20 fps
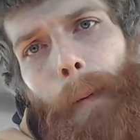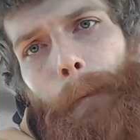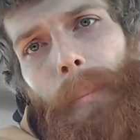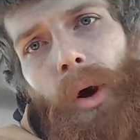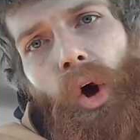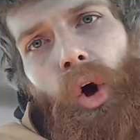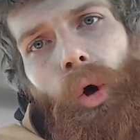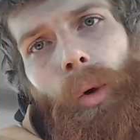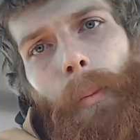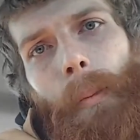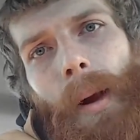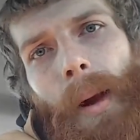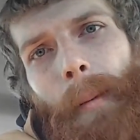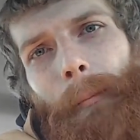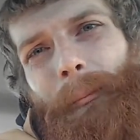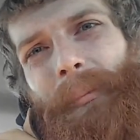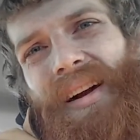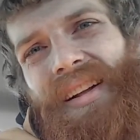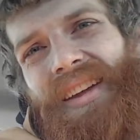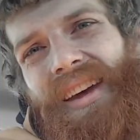boom,
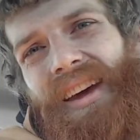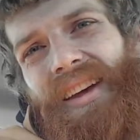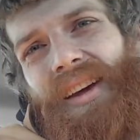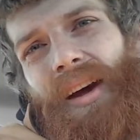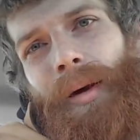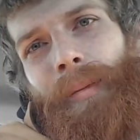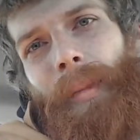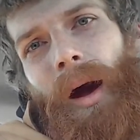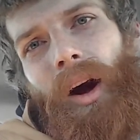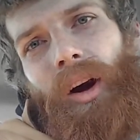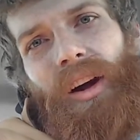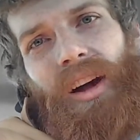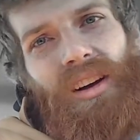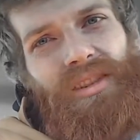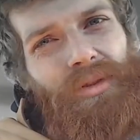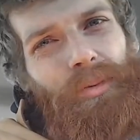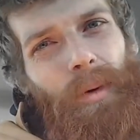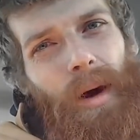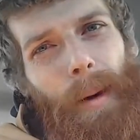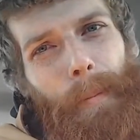my teeth come out.
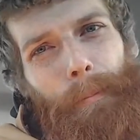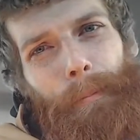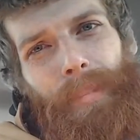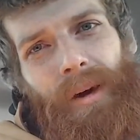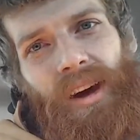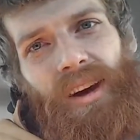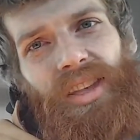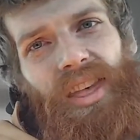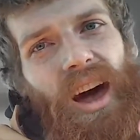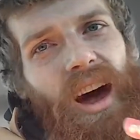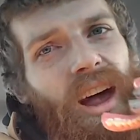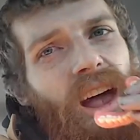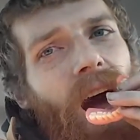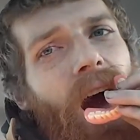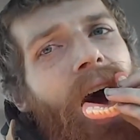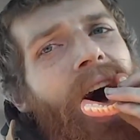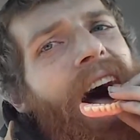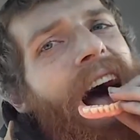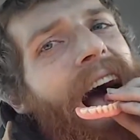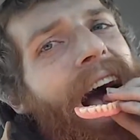Guess what? Pick that
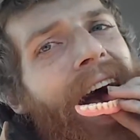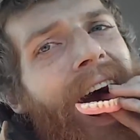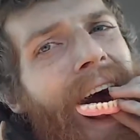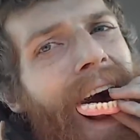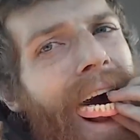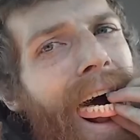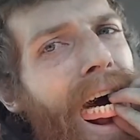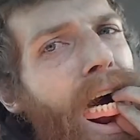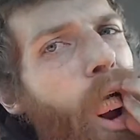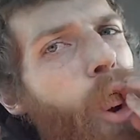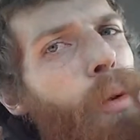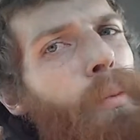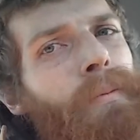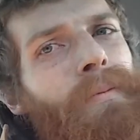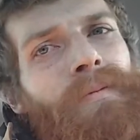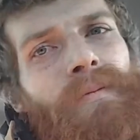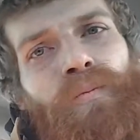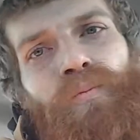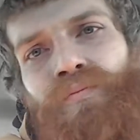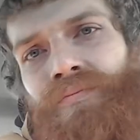out,
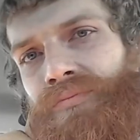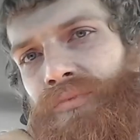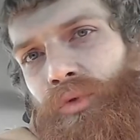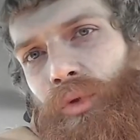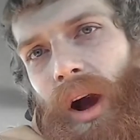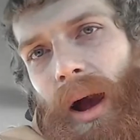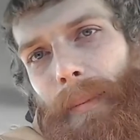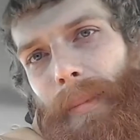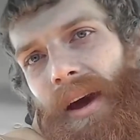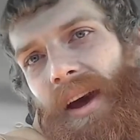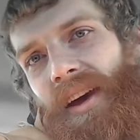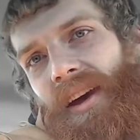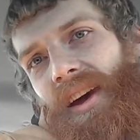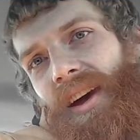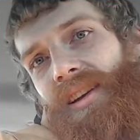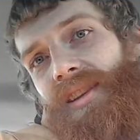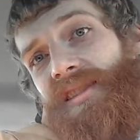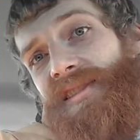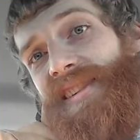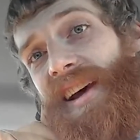right back
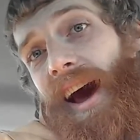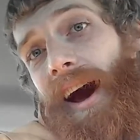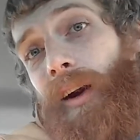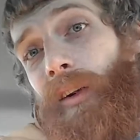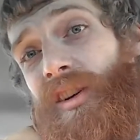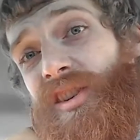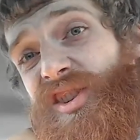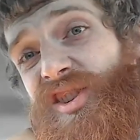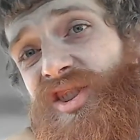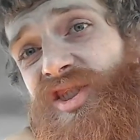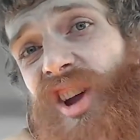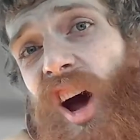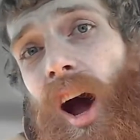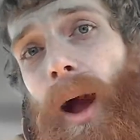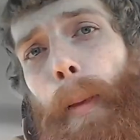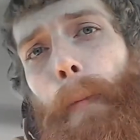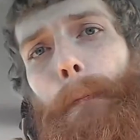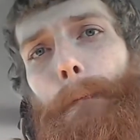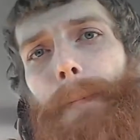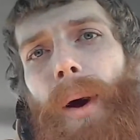in, it's out, it's
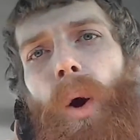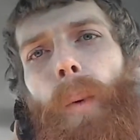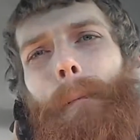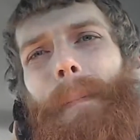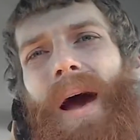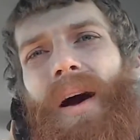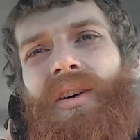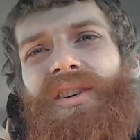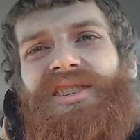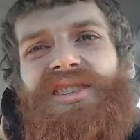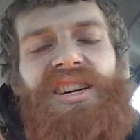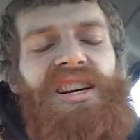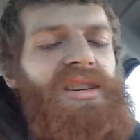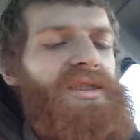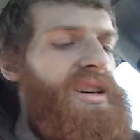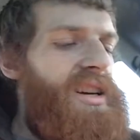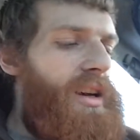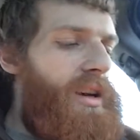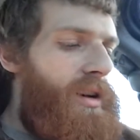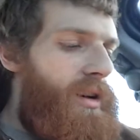done. Boom, that was
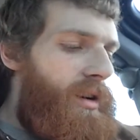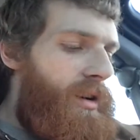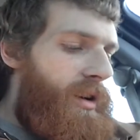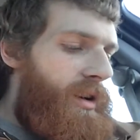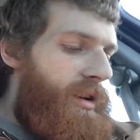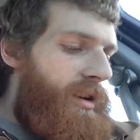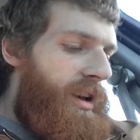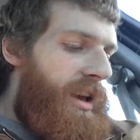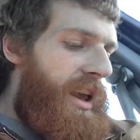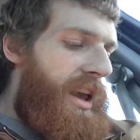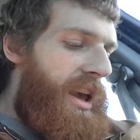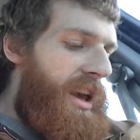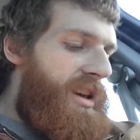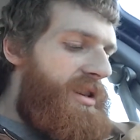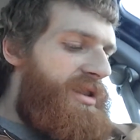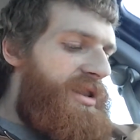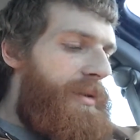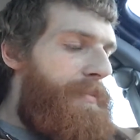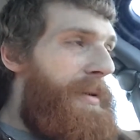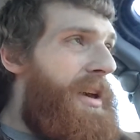easy.
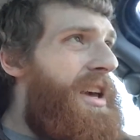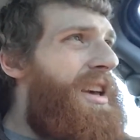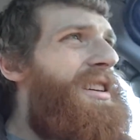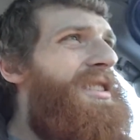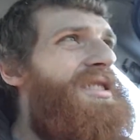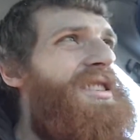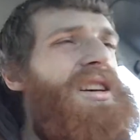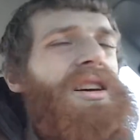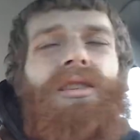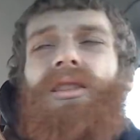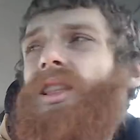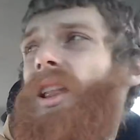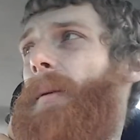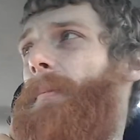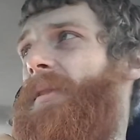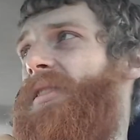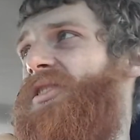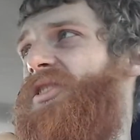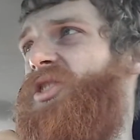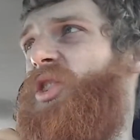Easy peasy,
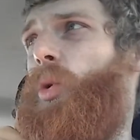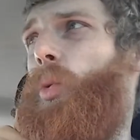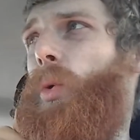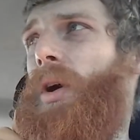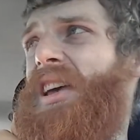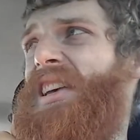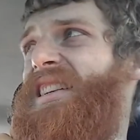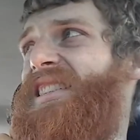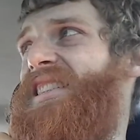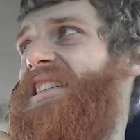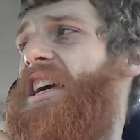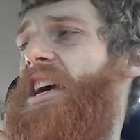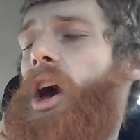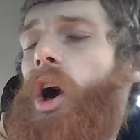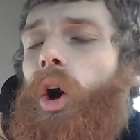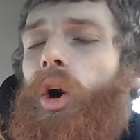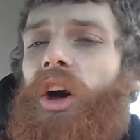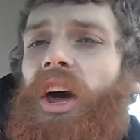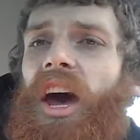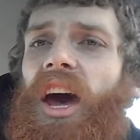lemon
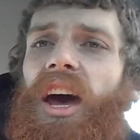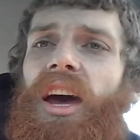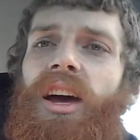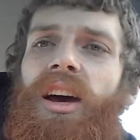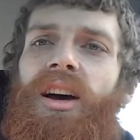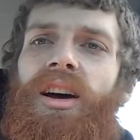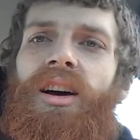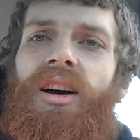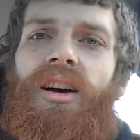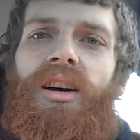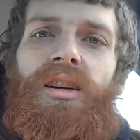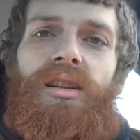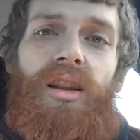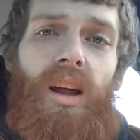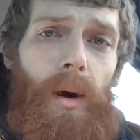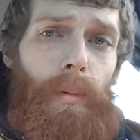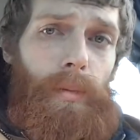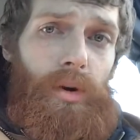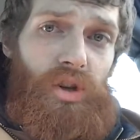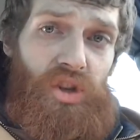squeezy, okay?
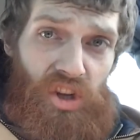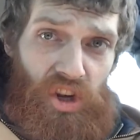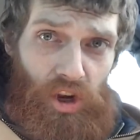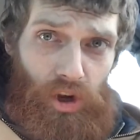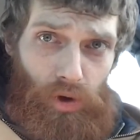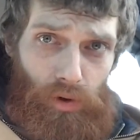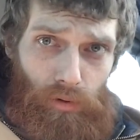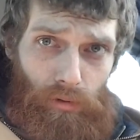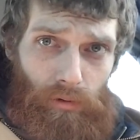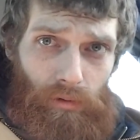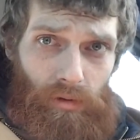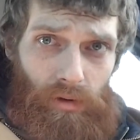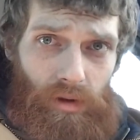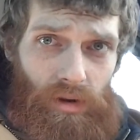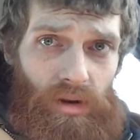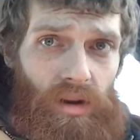Number two,